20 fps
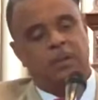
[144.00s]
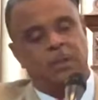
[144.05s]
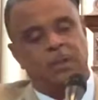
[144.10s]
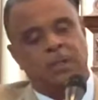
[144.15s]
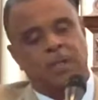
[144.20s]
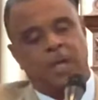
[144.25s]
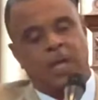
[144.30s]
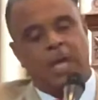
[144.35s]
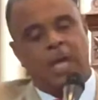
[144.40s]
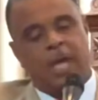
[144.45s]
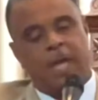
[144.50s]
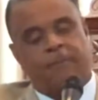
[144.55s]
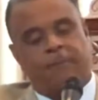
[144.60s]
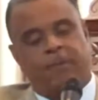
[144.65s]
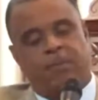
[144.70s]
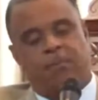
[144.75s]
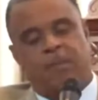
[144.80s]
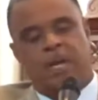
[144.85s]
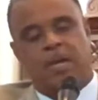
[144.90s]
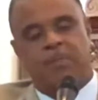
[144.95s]
Look, half
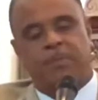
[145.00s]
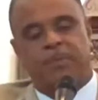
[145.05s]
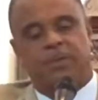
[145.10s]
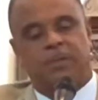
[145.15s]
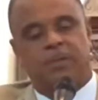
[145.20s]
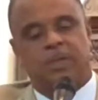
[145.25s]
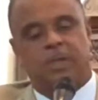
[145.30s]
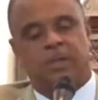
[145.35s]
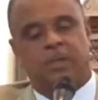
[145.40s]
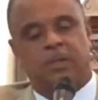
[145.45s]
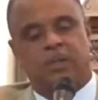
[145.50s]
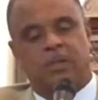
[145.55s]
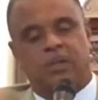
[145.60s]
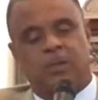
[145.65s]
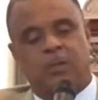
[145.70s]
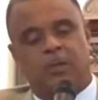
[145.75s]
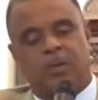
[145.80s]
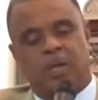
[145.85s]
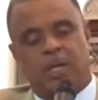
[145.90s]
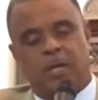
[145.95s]
of my possessions,
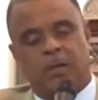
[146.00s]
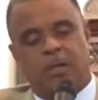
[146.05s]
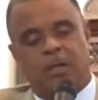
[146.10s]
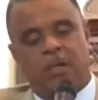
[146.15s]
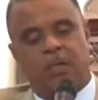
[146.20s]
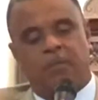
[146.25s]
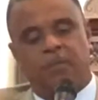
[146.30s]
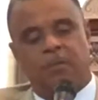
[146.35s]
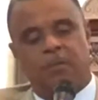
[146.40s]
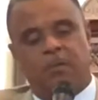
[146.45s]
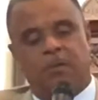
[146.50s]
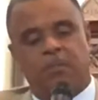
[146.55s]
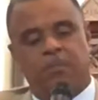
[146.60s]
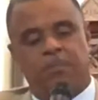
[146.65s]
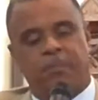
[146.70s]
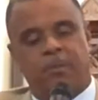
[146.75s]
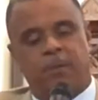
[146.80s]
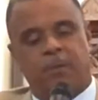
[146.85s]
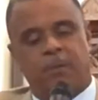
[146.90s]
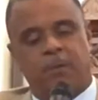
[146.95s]
Lord, I'll give to
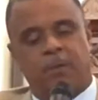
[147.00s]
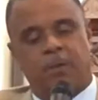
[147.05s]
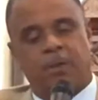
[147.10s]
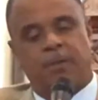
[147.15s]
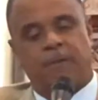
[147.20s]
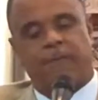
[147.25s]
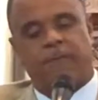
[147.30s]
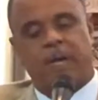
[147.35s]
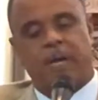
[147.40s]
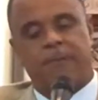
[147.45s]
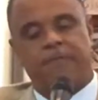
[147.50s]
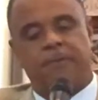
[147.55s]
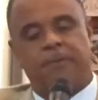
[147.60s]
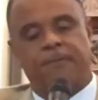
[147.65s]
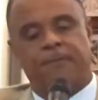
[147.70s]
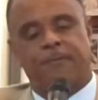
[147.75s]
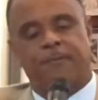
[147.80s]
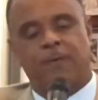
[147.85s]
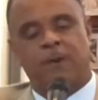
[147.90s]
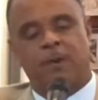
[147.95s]
the poor, and if I've
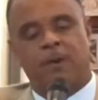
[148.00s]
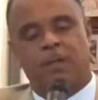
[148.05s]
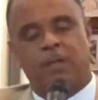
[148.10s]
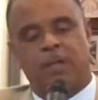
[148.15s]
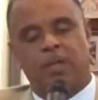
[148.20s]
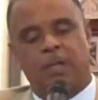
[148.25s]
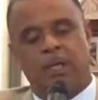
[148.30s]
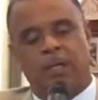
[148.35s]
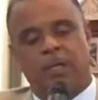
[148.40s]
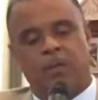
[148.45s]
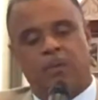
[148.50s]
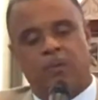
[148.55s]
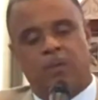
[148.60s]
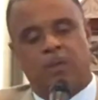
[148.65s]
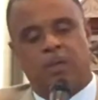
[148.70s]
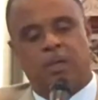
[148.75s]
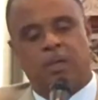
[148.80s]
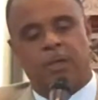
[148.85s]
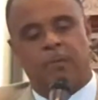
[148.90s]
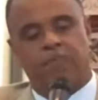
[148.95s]
defrauded
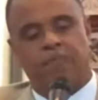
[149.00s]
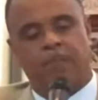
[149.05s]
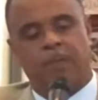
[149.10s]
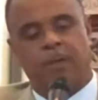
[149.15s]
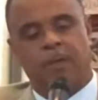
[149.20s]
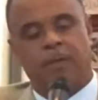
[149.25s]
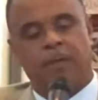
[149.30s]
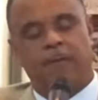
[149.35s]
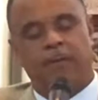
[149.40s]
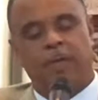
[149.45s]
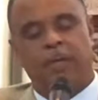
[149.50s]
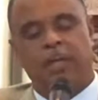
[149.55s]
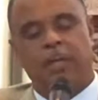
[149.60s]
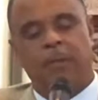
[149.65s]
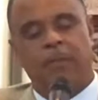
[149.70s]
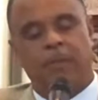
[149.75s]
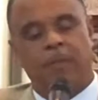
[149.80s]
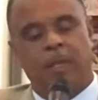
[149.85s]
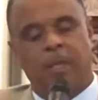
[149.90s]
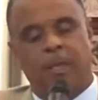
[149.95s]
anyone, of
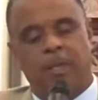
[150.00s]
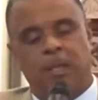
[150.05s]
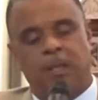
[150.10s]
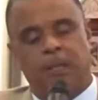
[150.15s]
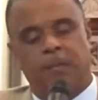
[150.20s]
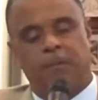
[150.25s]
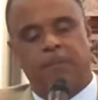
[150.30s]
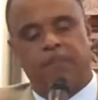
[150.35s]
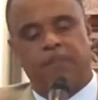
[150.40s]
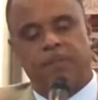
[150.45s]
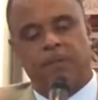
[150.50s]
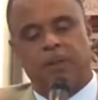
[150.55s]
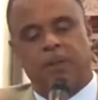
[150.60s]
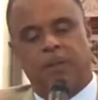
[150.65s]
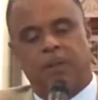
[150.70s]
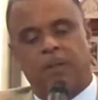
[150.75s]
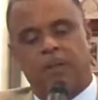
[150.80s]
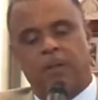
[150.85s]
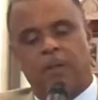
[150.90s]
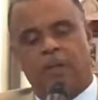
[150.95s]
anything,
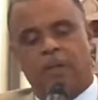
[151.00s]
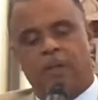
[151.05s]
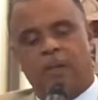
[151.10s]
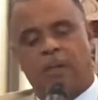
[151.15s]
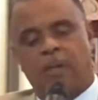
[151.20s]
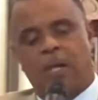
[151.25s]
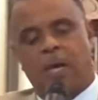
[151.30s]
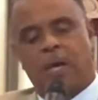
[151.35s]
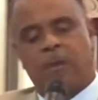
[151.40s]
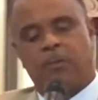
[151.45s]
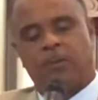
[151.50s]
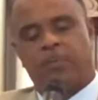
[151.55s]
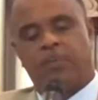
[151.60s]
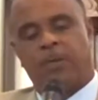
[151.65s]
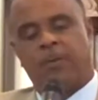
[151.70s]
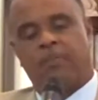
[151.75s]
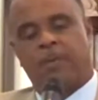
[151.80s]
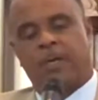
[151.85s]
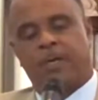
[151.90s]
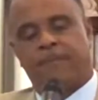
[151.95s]
I will
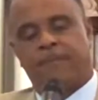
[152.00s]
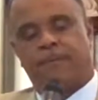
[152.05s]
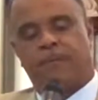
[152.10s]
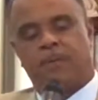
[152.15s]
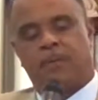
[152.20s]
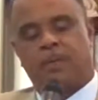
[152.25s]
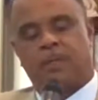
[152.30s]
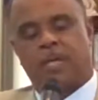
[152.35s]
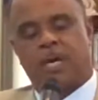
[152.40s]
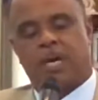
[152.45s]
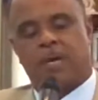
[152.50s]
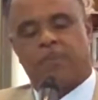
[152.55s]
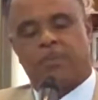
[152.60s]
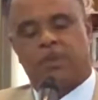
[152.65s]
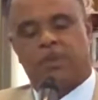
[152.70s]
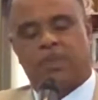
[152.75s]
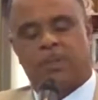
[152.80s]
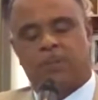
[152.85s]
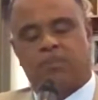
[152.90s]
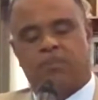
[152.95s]
pay back four
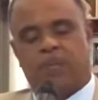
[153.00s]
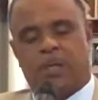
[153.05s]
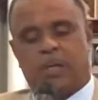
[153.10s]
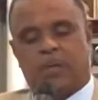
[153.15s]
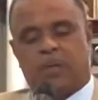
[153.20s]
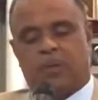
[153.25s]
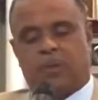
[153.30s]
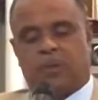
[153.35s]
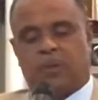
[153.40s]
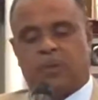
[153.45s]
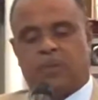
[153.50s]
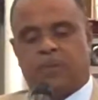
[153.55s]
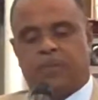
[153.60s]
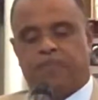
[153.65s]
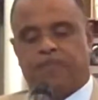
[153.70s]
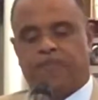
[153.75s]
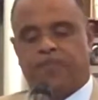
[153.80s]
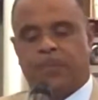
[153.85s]
times as much.